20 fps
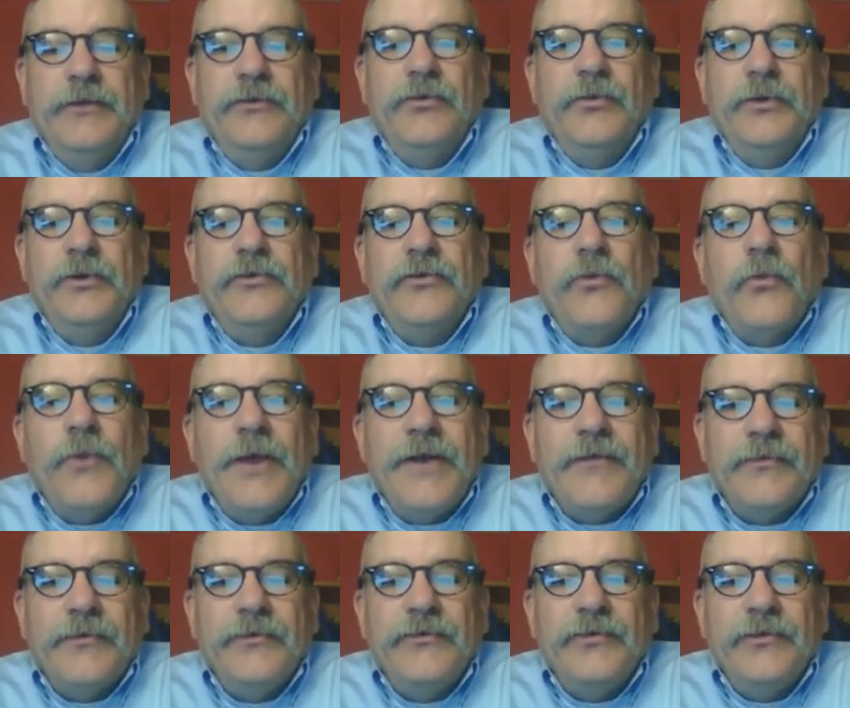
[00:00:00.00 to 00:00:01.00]
So we use a
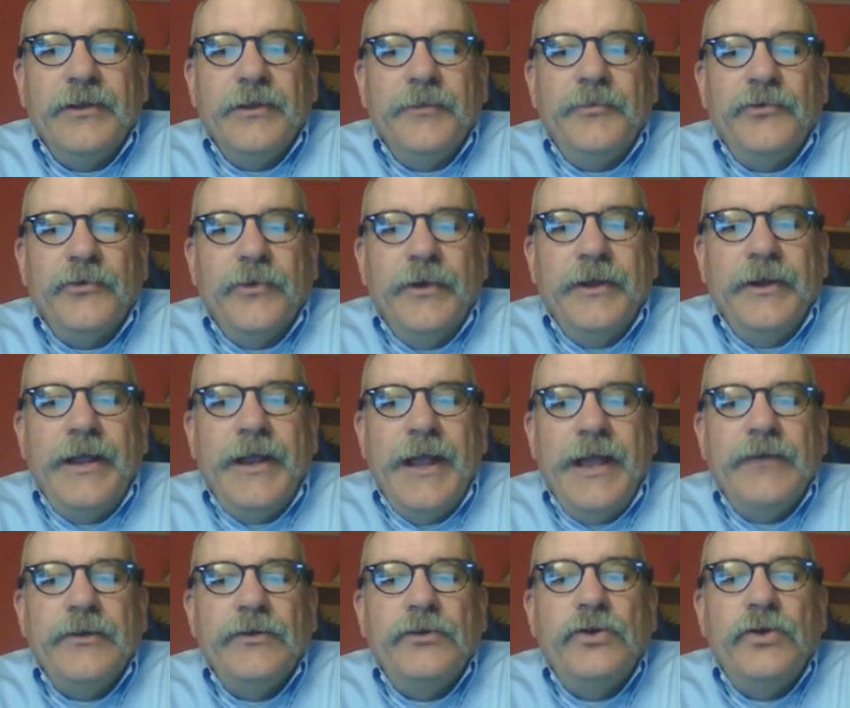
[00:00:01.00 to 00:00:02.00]
reference ellipsoid,
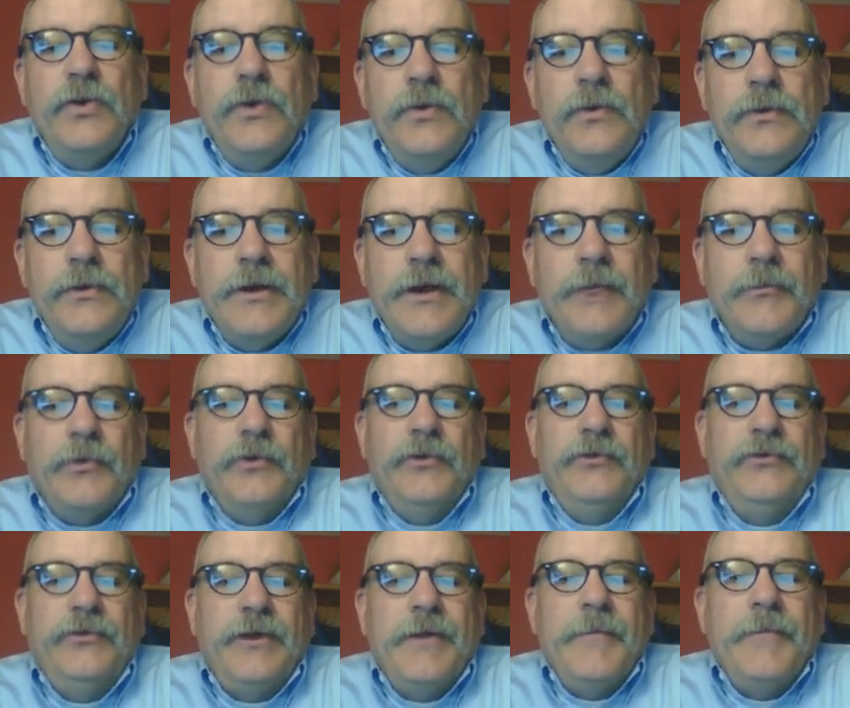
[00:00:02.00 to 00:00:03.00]
and two
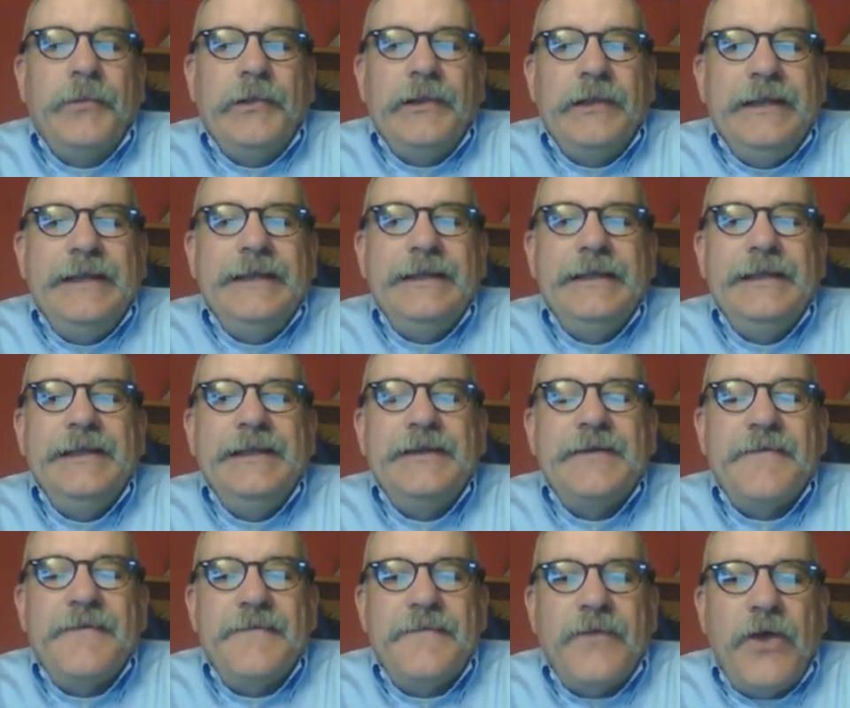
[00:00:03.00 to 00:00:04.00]
numbers completely
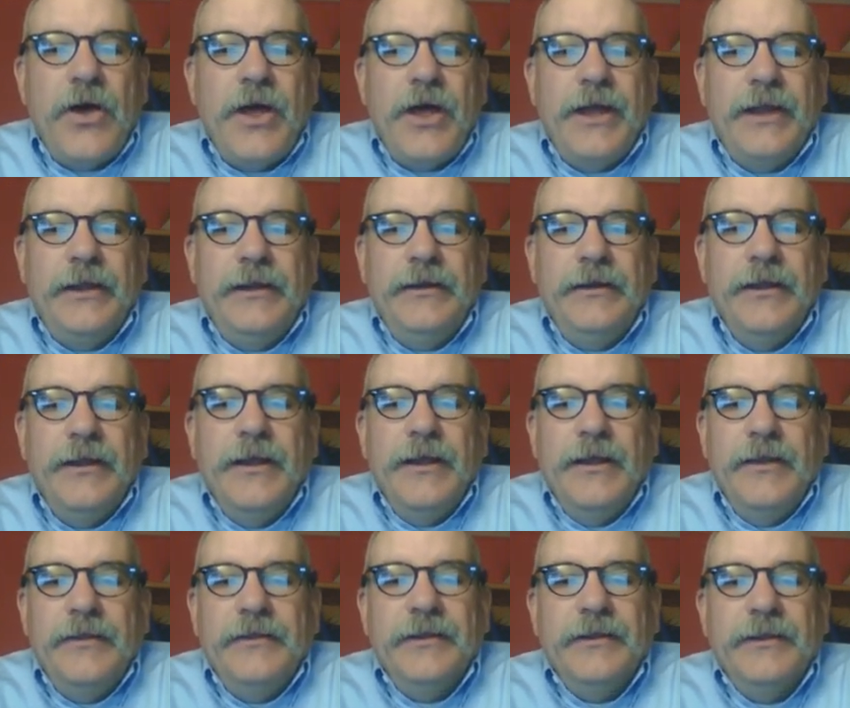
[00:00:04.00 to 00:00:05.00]
define
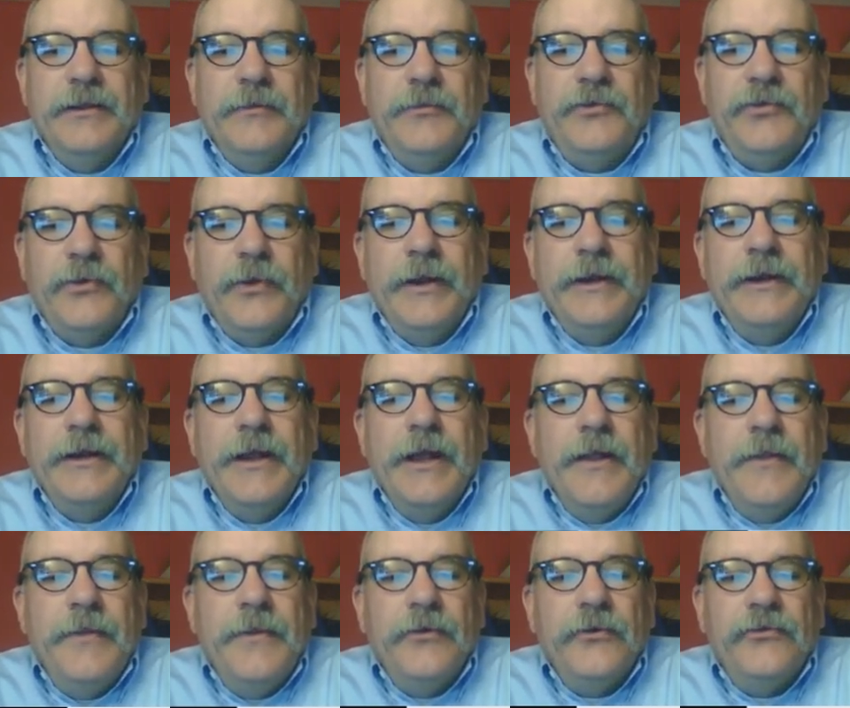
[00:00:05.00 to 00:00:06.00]
the ellipsoid.
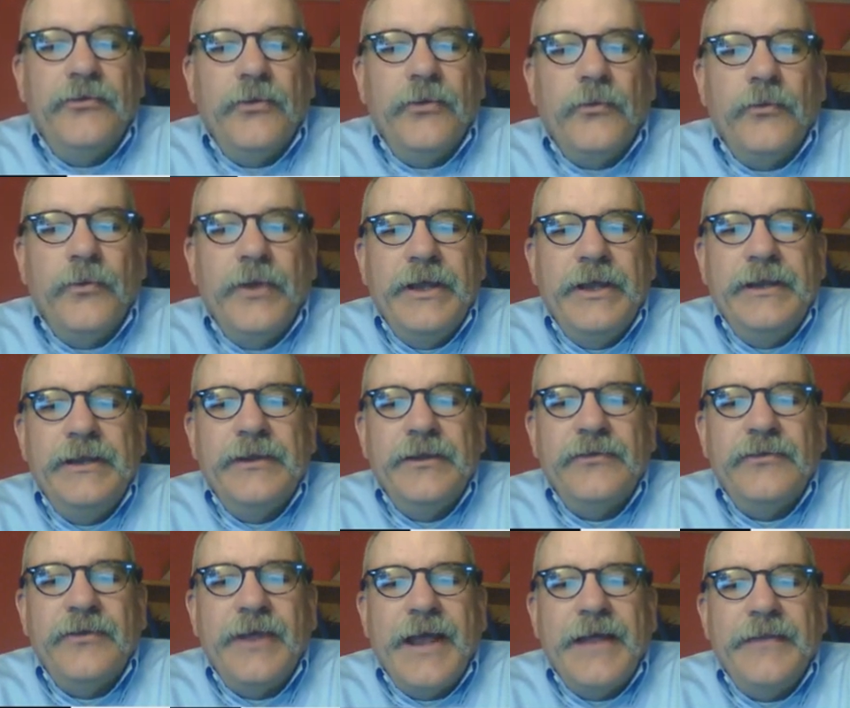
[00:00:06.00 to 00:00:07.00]
There's the
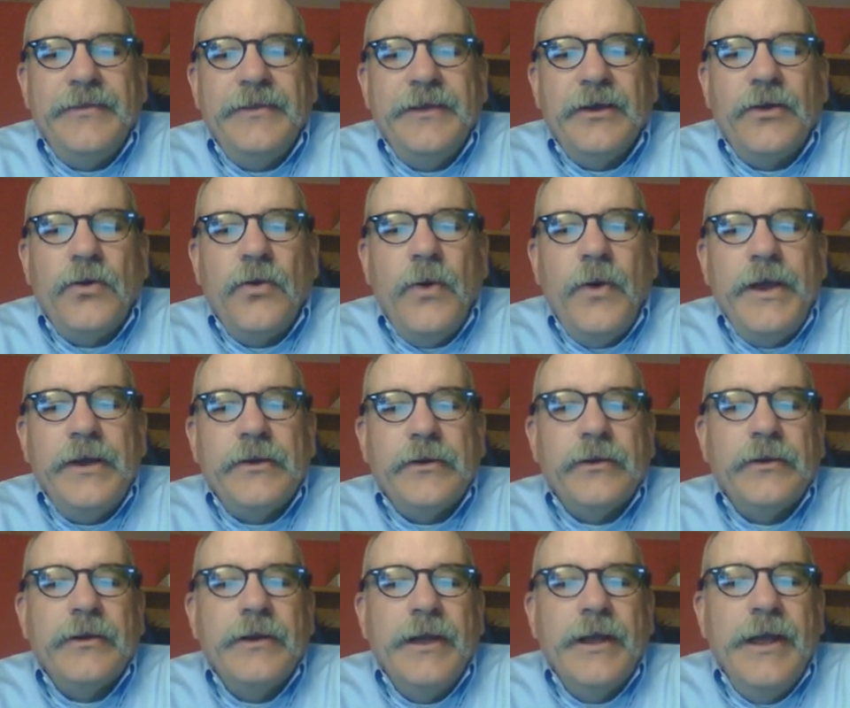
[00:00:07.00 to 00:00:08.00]
radius at the
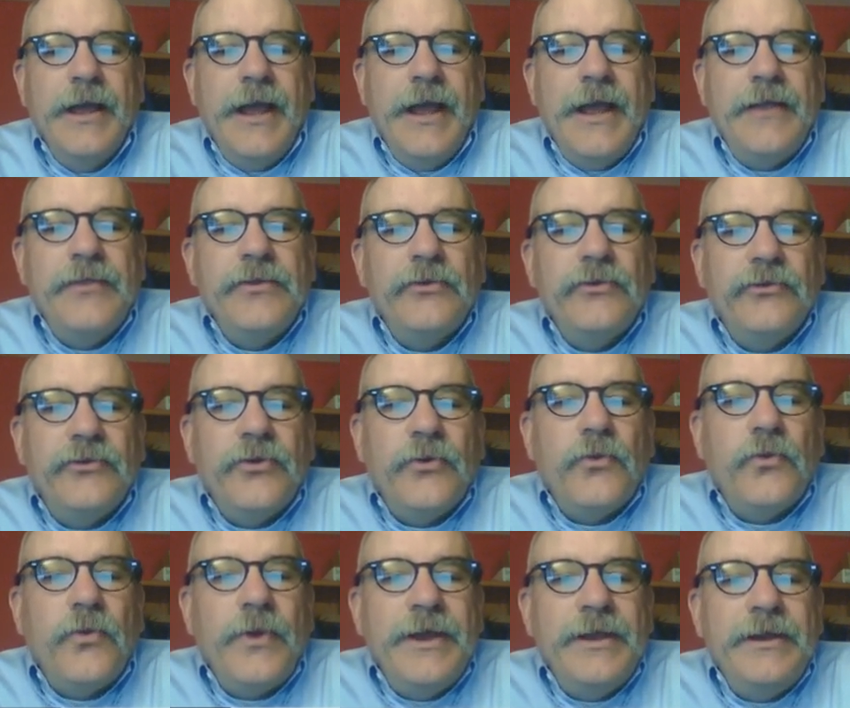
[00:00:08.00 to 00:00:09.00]
equator, and there's the
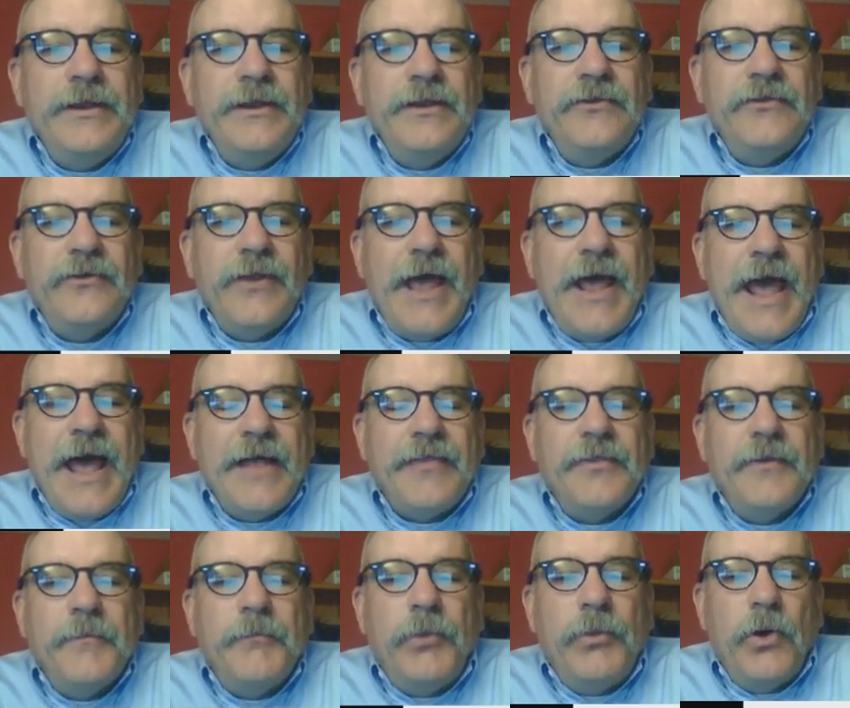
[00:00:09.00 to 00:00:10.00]
radius
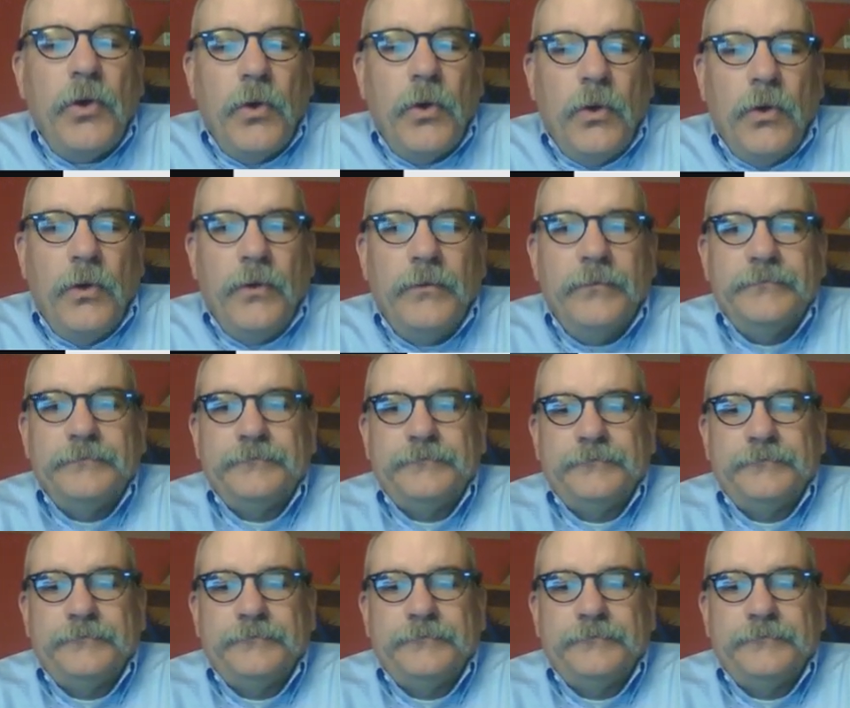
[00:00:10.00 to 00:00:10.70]
at the pole.